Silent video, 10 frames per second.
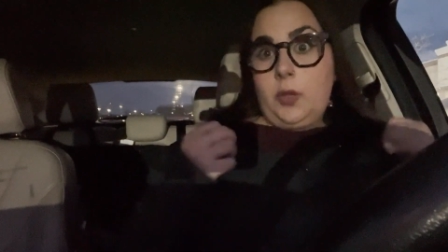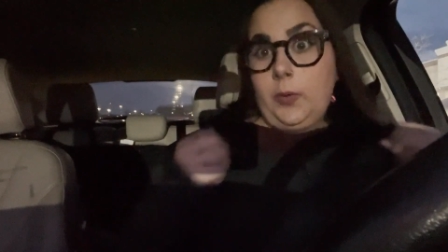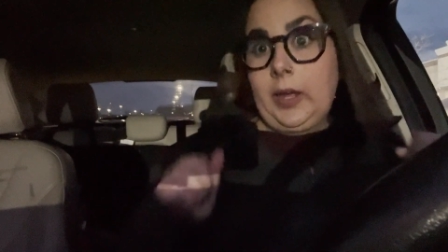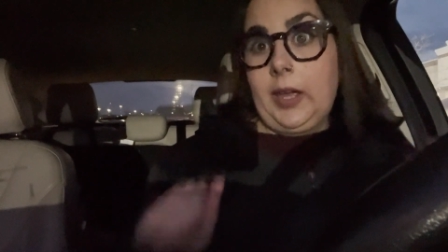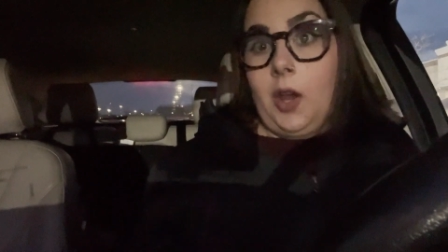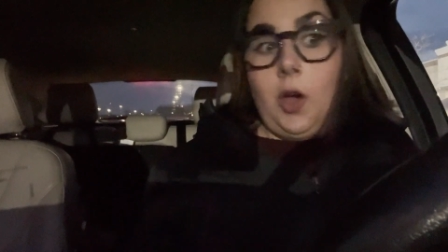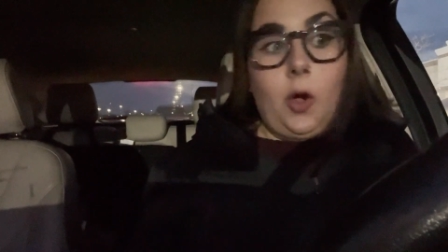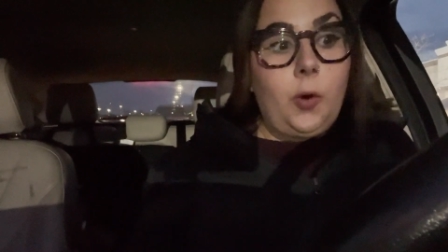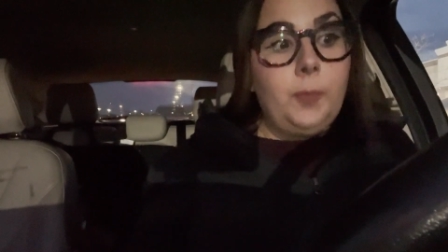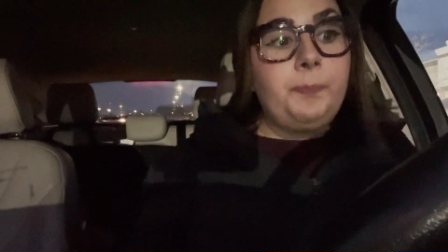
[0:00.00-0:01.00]
when I get
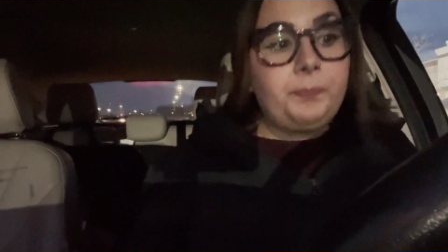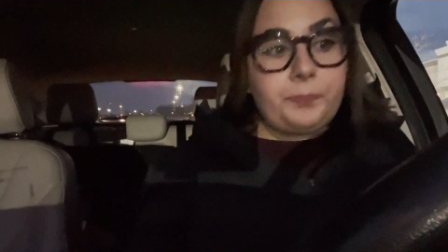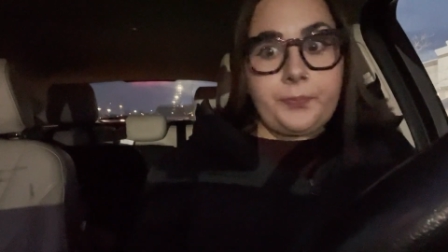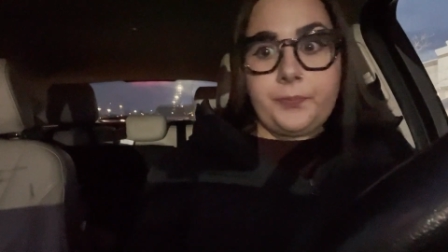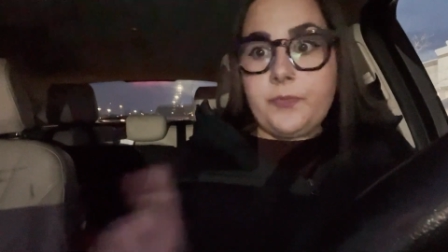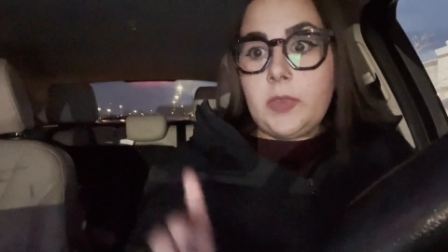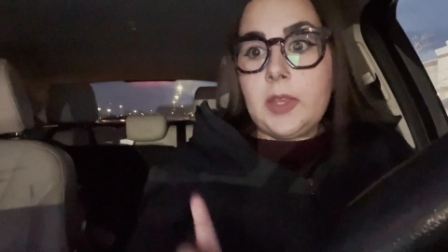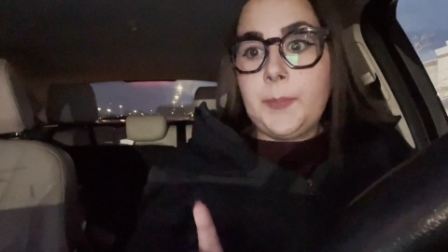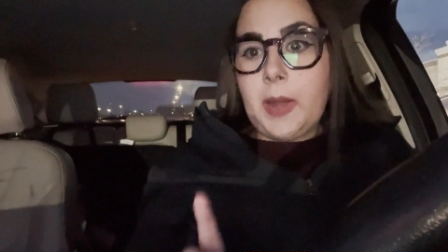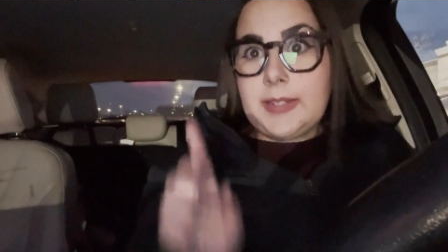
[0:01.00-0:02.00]
home.
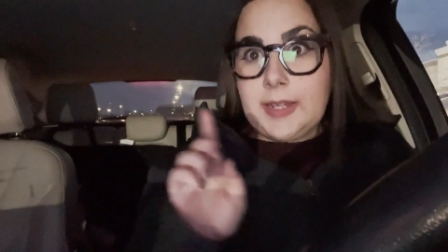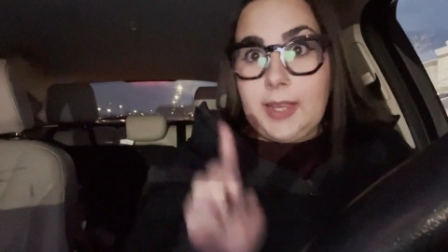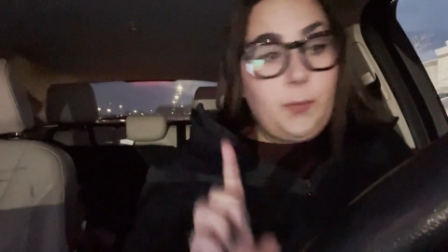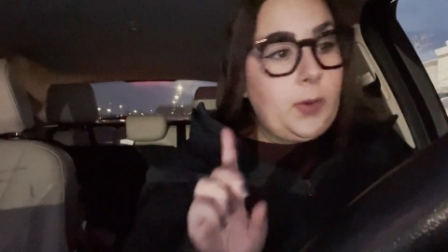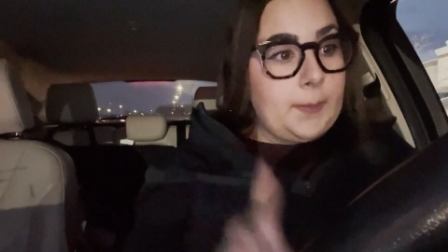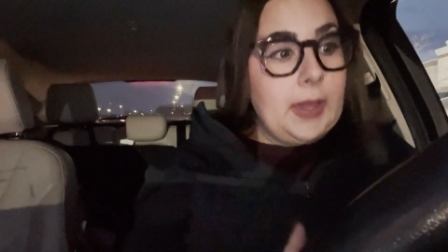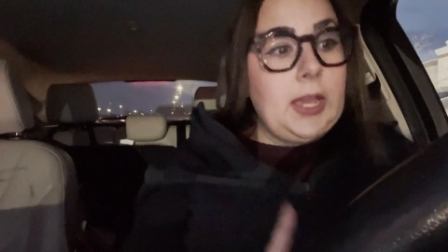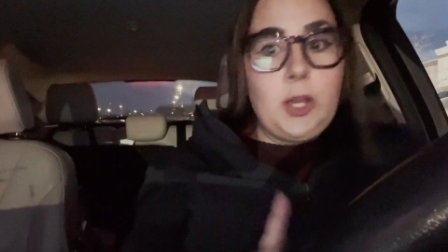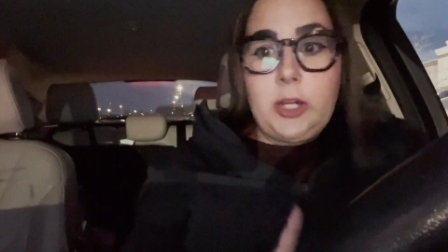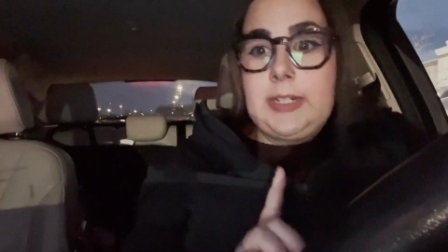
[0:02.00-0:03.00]
But again, we are
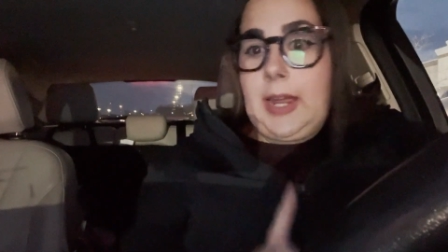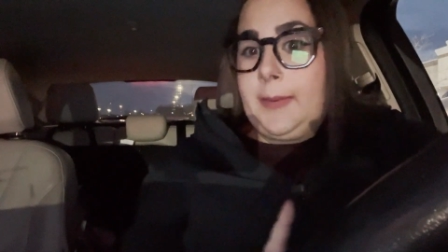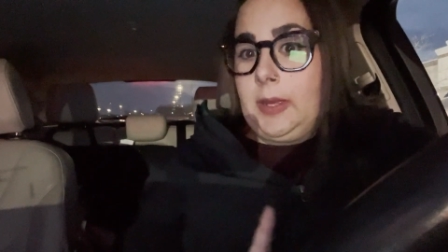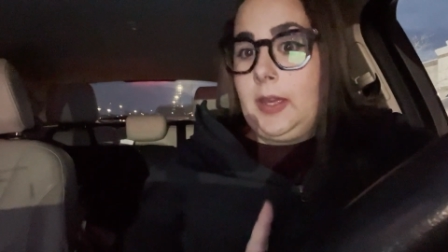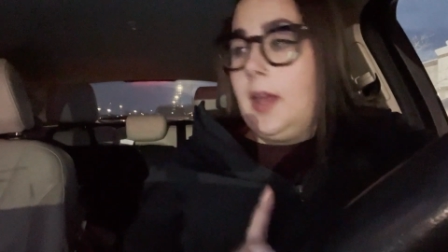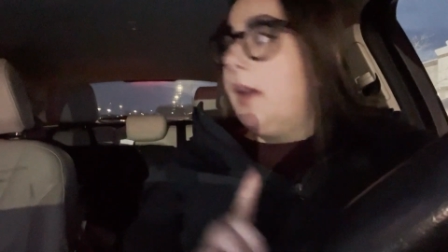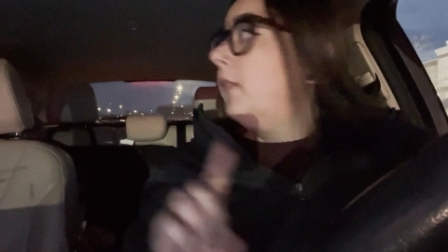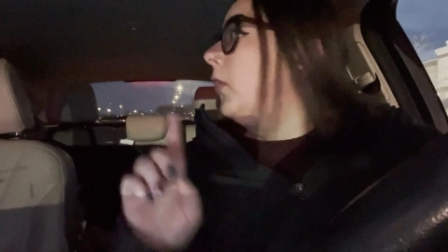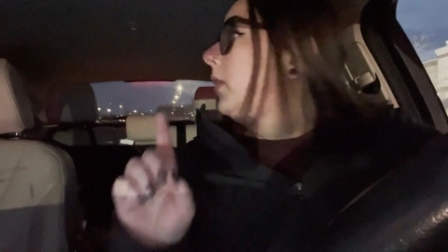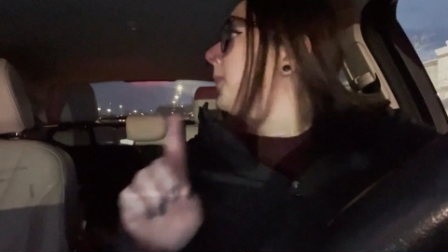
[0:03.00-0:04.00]
making good timing.
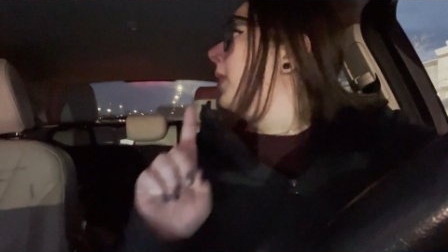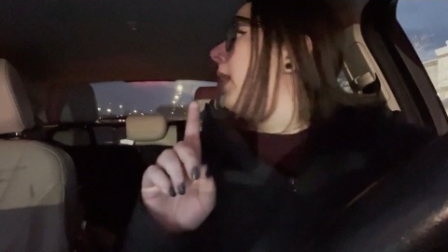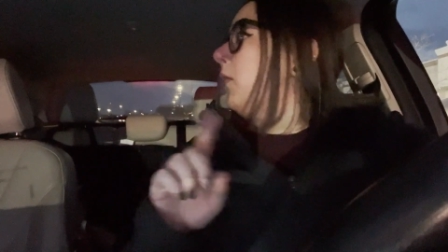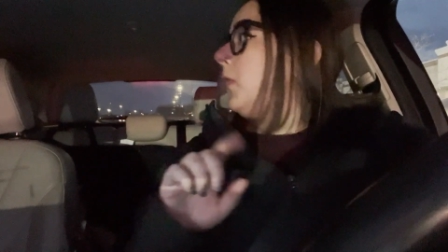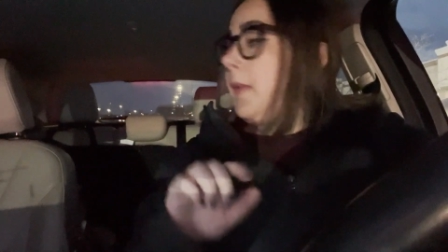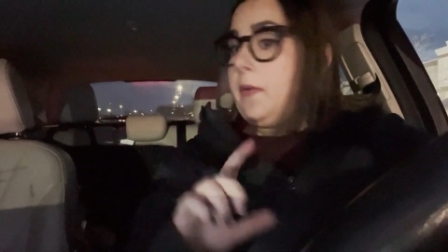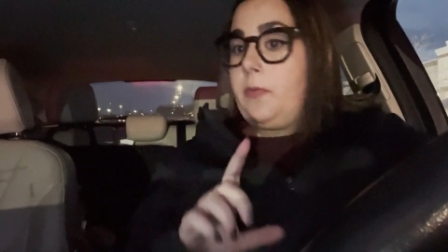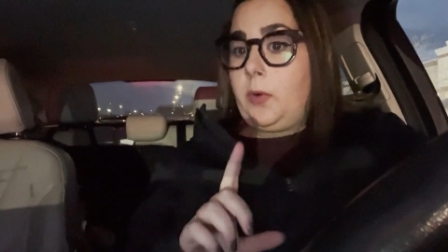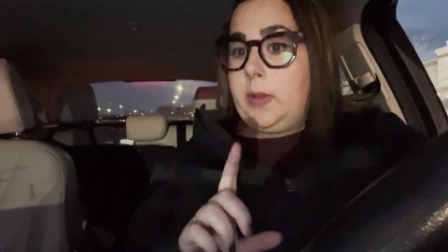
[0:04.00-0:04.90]
I've only been out for about 40